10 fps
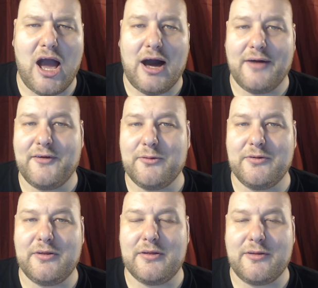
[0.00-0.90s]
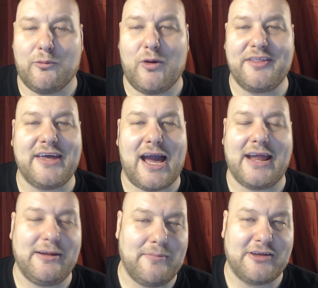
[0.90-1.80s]
The one thing
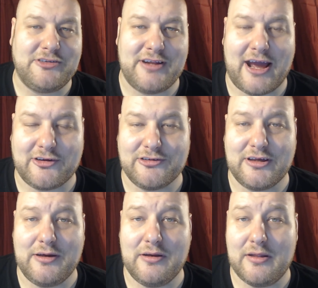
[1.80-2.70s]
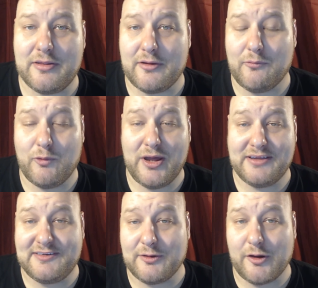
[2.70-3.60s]
I didn't mention, actually,
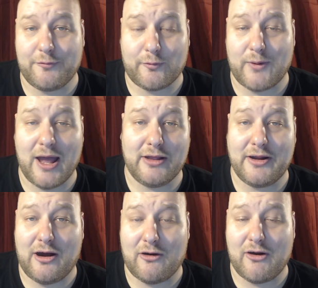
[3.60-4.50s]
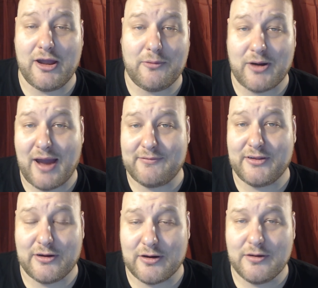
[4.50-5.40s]
when Cyril Pharrell and Arya were
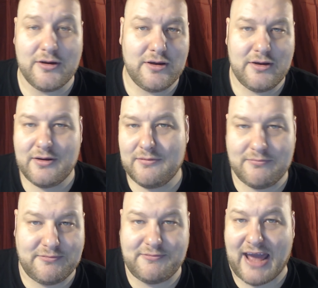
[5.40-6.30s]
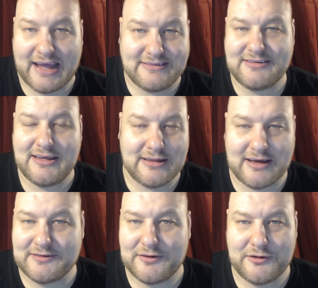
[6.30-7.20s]
having their dancing
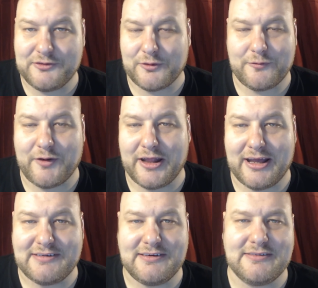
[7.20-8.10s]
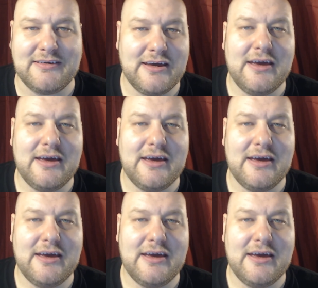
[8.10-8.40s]
lesson or sword fighting lessons,